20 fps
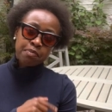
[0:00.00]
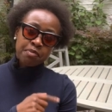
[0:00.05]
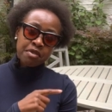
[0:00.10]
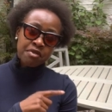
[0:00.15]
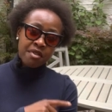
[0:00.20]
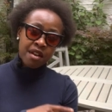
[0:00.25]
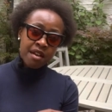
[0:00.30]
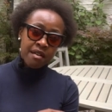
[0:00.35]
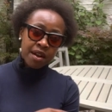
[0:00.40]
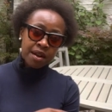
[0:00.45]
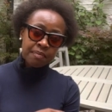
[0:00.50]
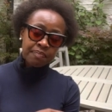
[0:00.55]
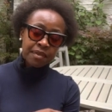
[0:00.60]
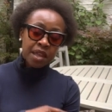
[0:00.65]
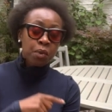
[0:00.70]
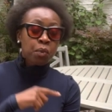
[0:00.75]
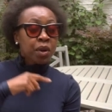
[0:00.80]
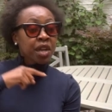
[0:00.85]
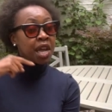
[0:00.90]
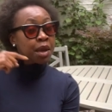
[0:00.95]
Perreira.
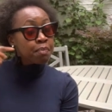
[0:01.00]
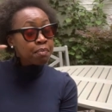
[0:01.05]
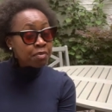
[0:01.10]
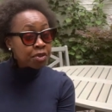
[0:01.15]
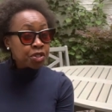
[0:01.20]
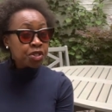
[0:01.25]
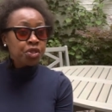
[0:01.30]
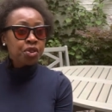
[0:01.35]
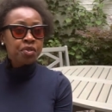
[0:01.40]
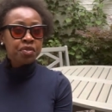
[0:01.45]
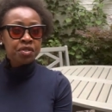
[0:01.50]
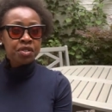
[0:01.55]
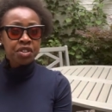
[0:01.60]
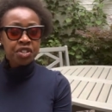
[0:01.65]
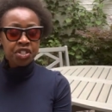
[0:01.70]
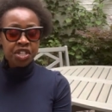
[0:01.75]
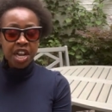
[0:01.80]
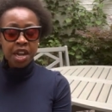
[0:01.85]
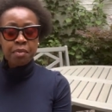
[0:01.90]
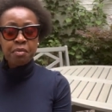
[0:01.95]
And when I put on the
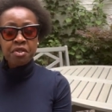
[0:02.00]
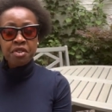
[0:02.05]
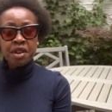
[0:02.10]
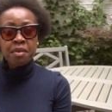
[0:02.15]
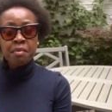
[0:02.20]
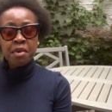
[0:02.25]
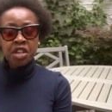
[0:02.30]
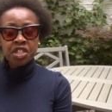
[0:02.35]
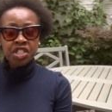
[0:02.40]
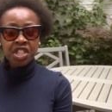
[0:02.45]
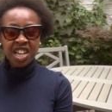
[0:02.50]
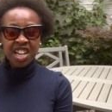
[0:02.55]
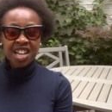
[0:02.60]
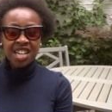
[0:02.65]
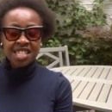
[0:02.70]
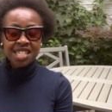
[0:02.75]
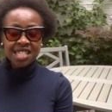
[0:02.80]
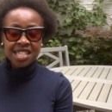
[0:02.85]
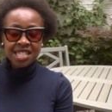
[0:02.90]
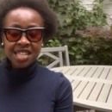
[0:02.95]
Jacques Marie Mage
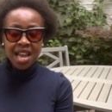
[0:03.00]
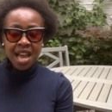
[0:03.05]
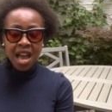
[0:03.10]
glasses,